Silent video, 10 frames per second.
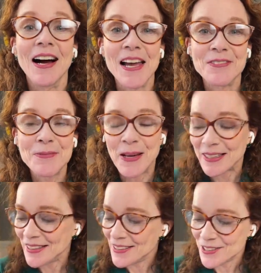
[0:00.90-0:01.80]
Hi
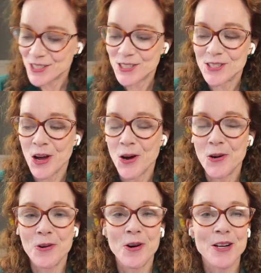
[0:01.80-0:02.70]
everybody,
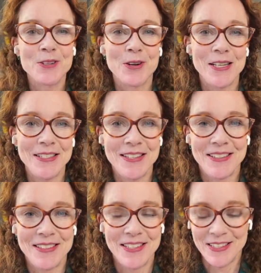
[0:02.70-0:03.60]
so great
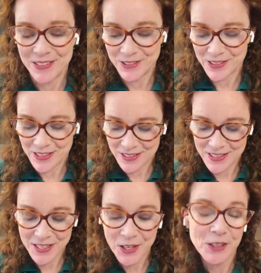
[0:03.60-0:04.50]
to
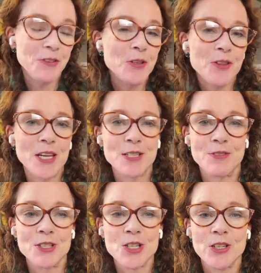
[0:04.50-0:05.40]
see all of you. Thanks
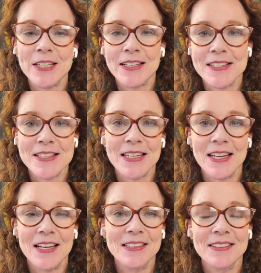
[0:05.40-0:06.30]
for joining us
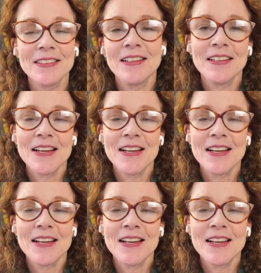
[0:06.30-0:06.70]
again.